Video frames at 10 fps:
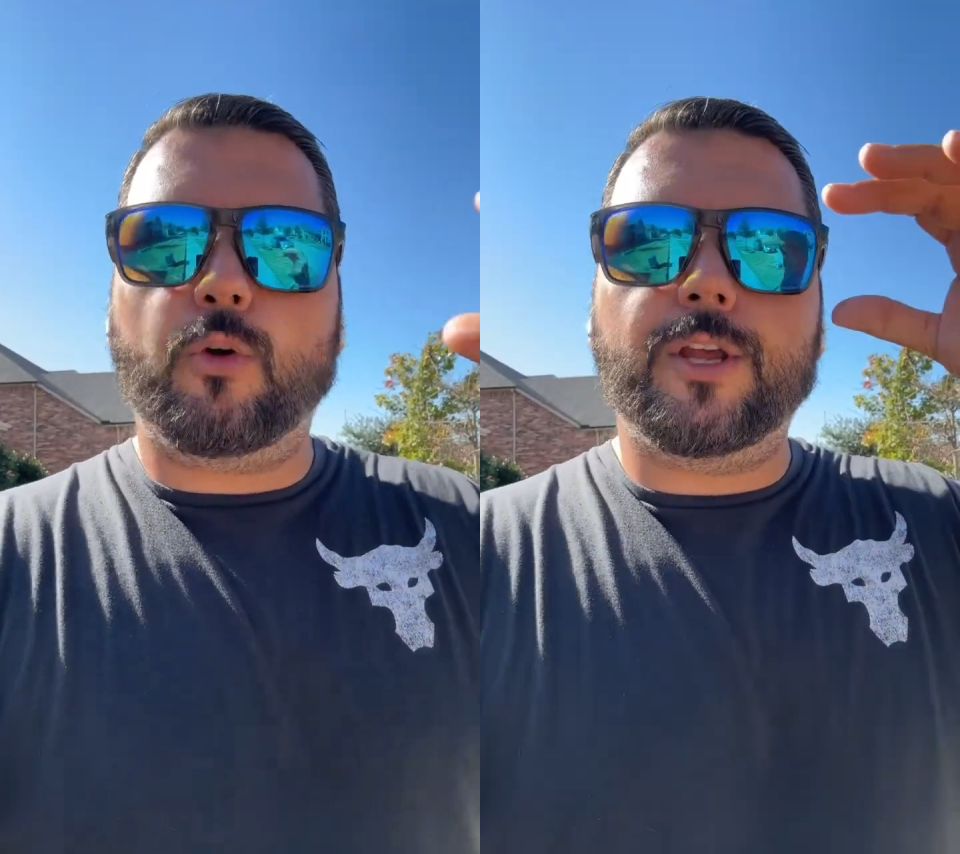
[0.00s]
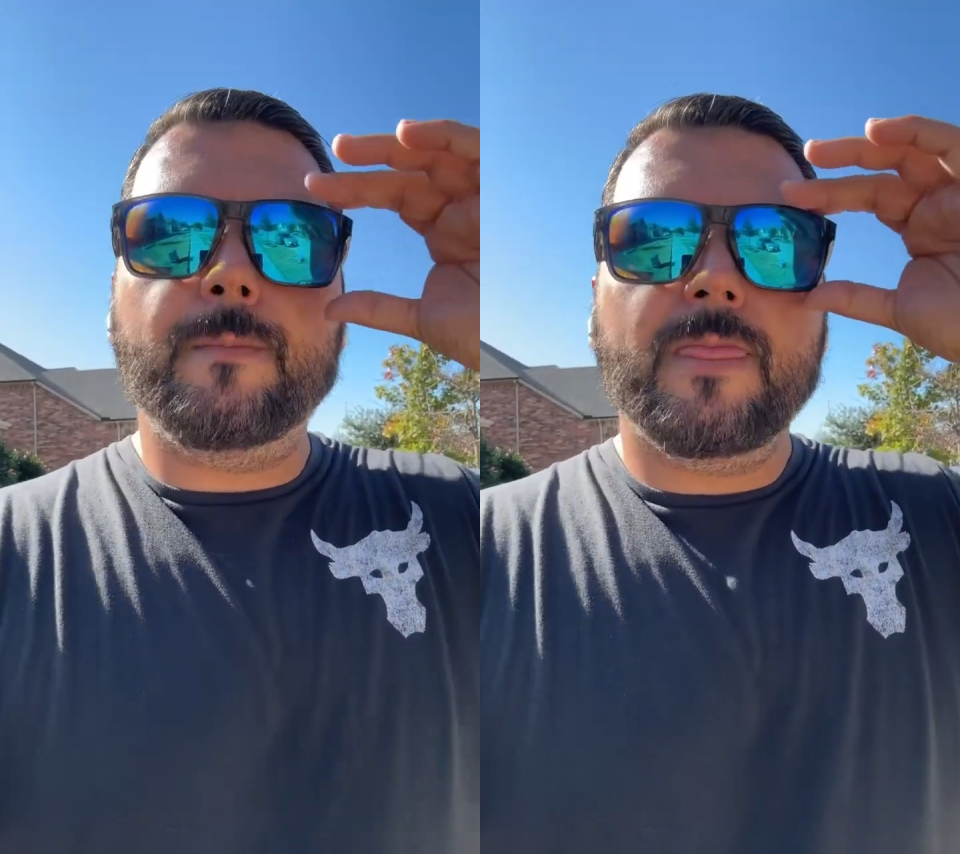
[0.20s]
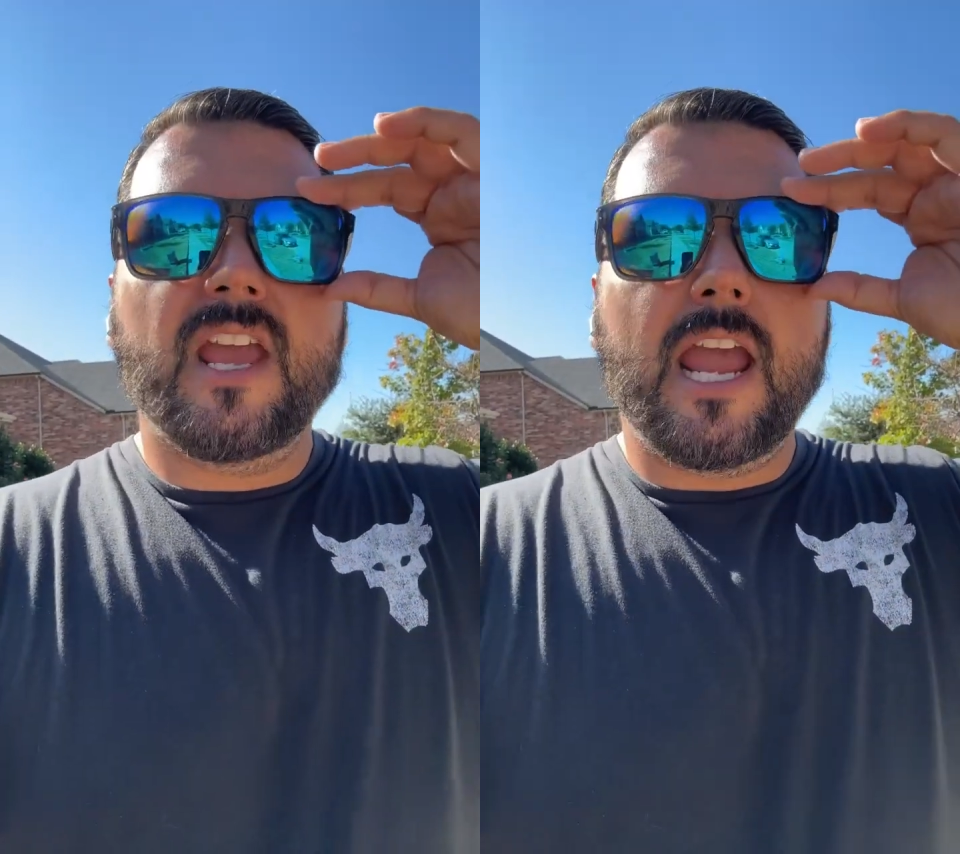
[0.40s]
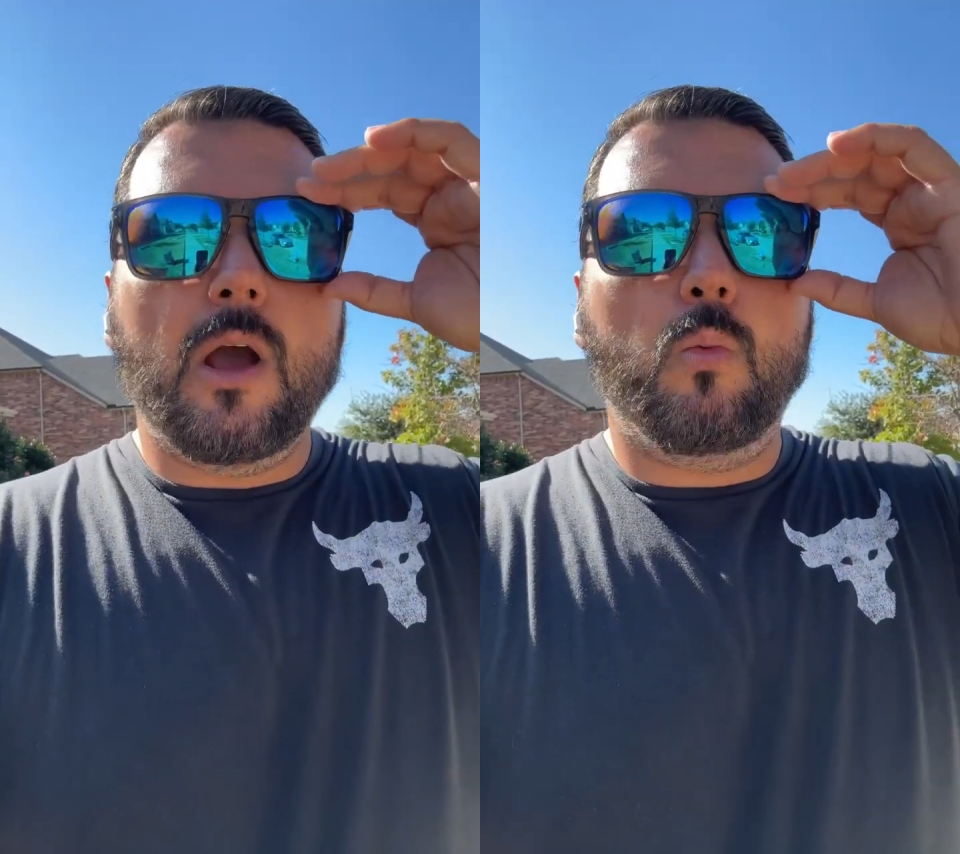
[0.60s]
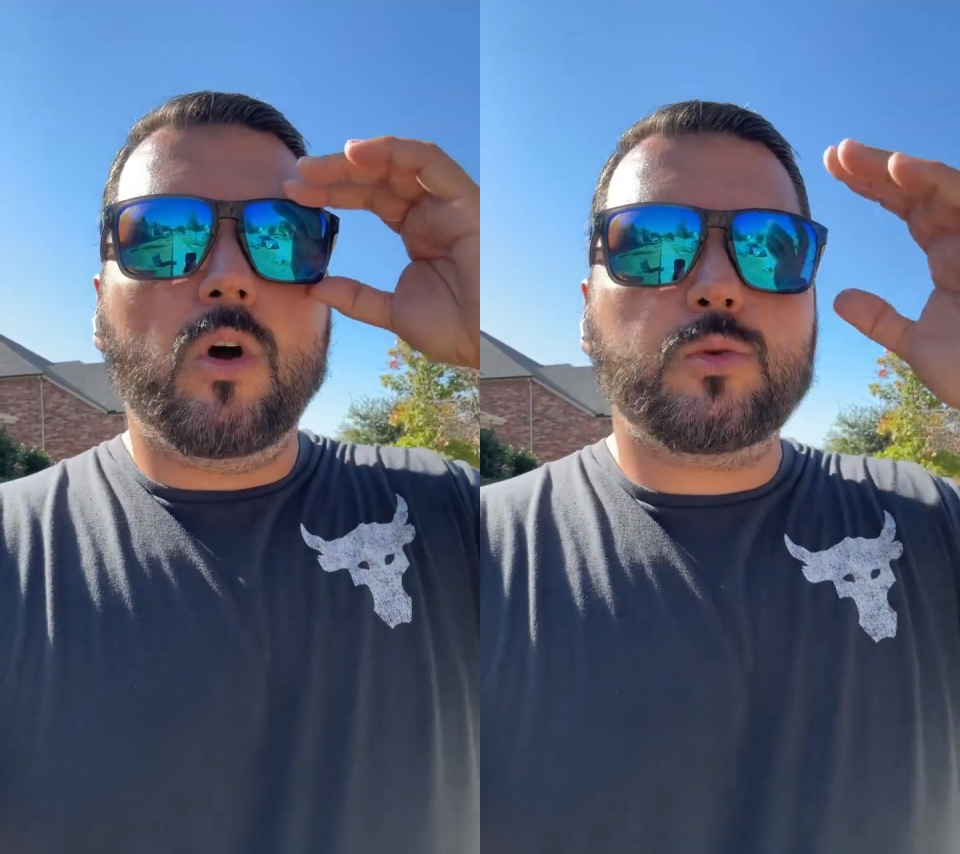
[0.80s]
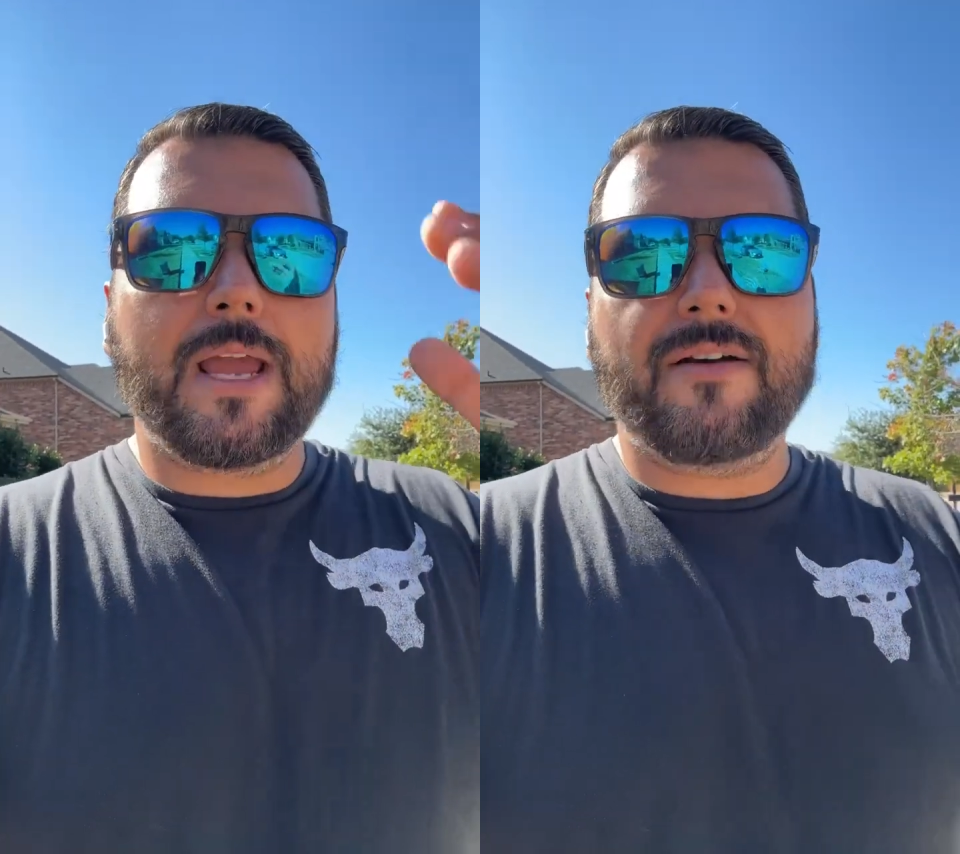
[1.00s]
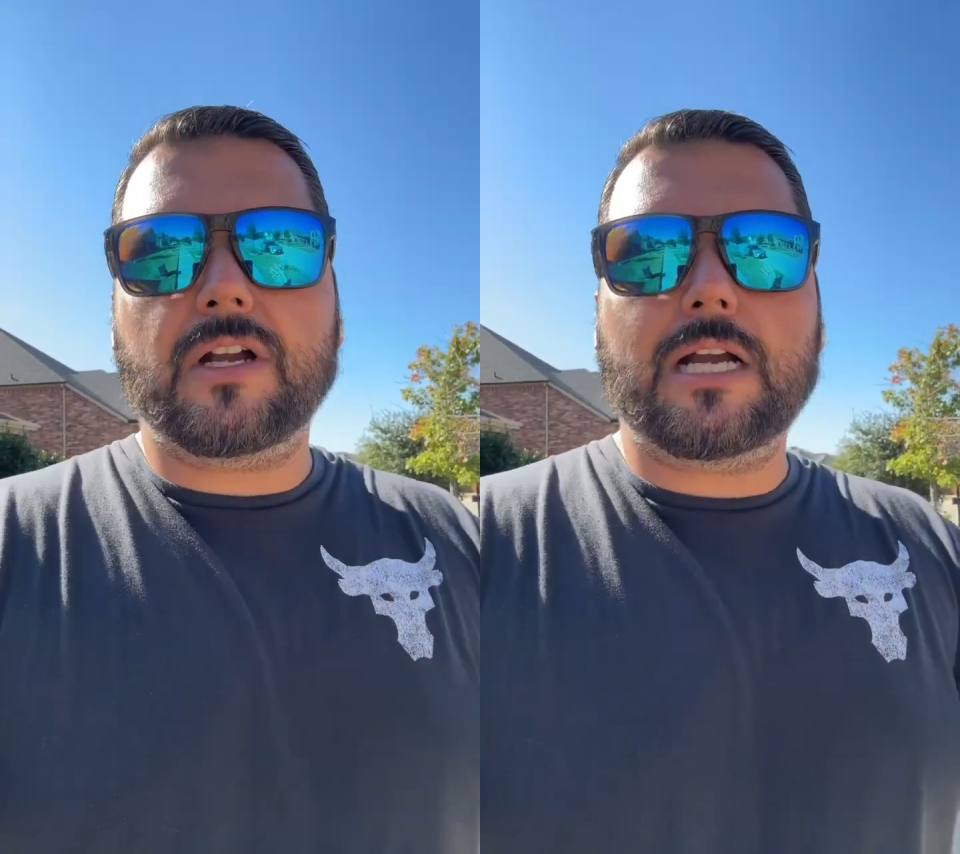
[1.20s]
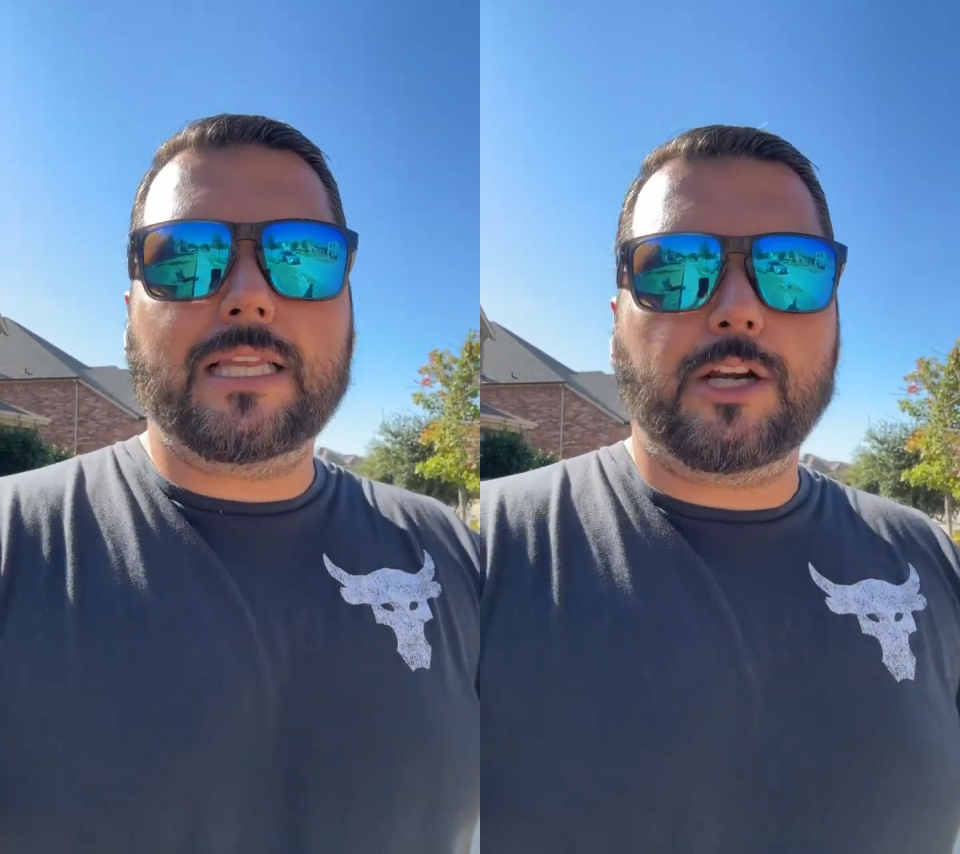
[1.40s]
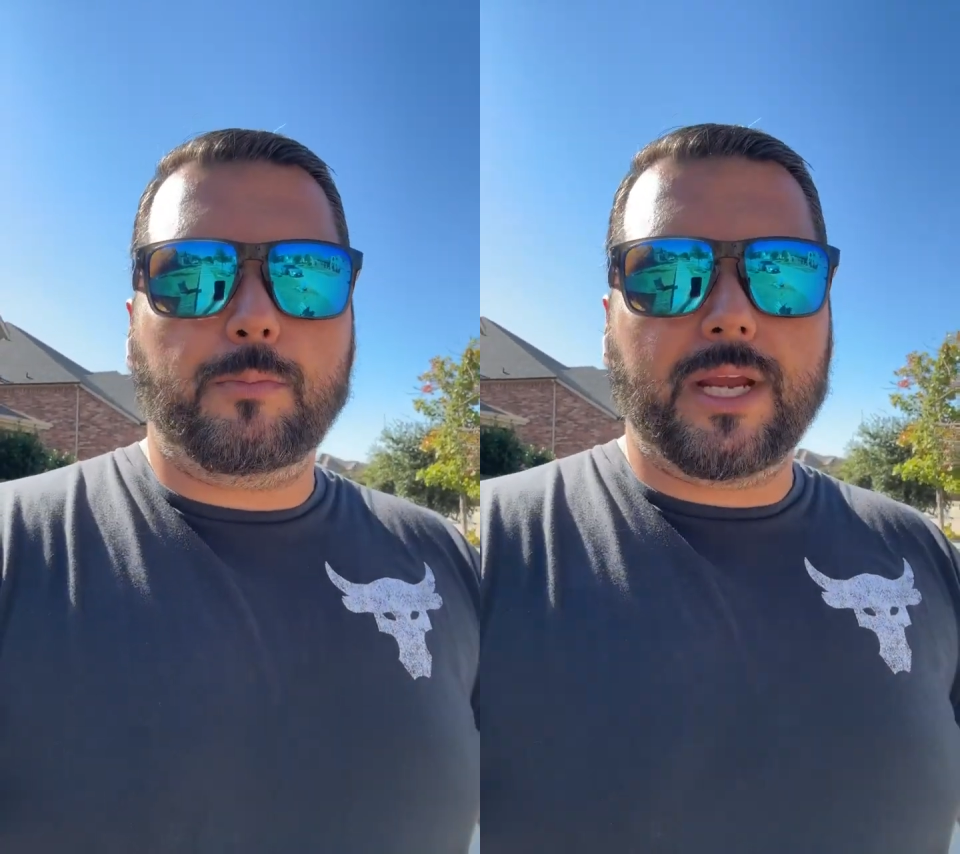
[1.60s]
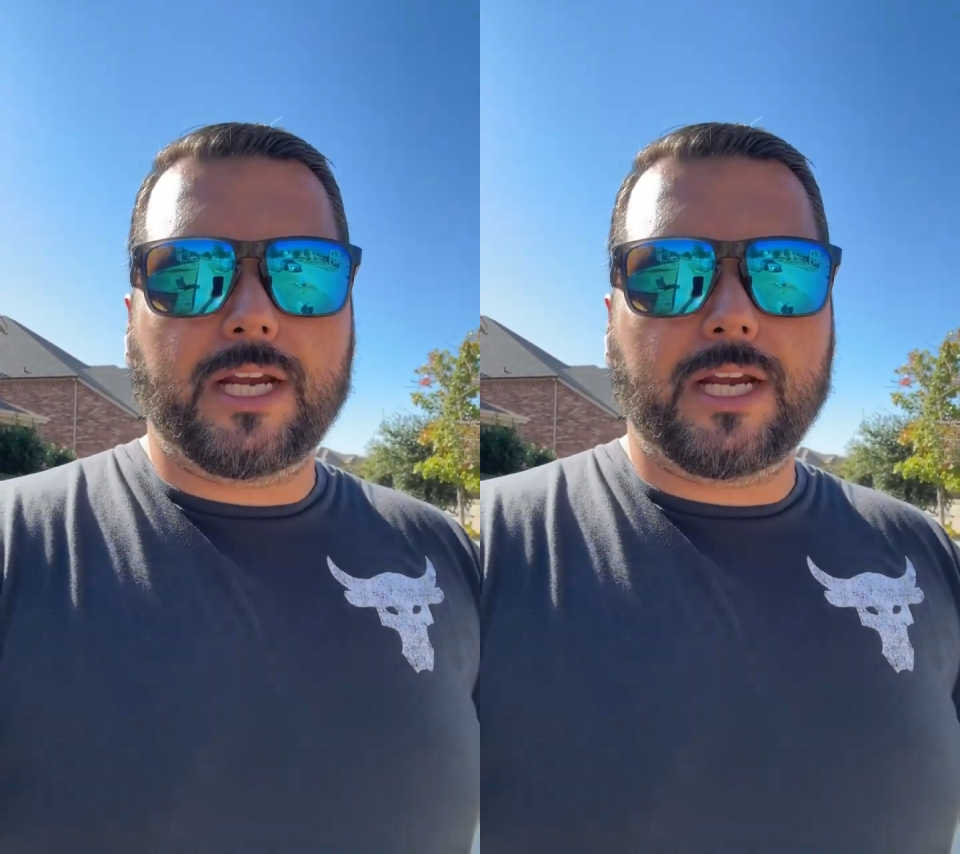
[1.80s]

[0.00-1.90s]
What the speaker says: for you. And once we have a clear